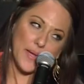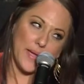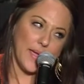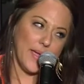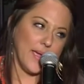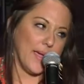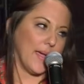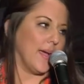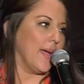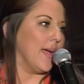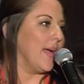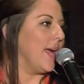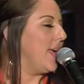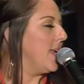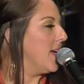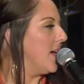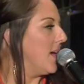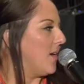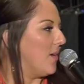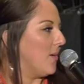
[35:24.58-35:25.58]
Okay,
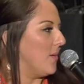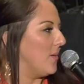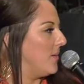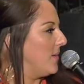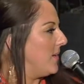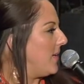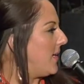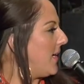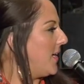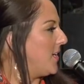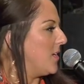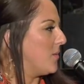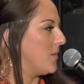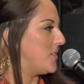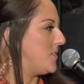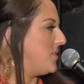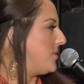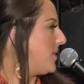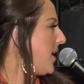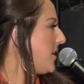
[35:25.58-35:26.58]
I know. I know
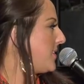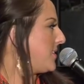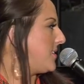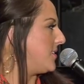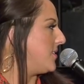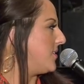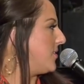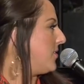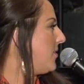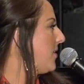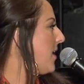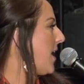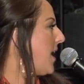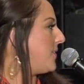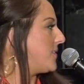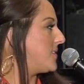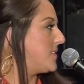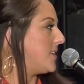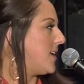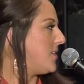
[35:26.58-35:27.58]
what you guys do.
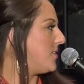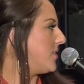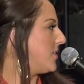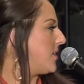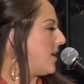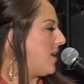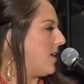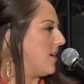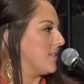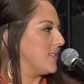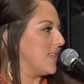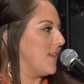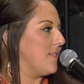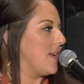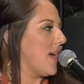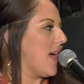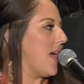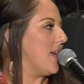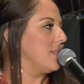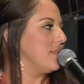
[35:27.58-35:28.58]
I've seen your dogs.
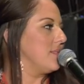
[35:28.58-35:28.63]
They've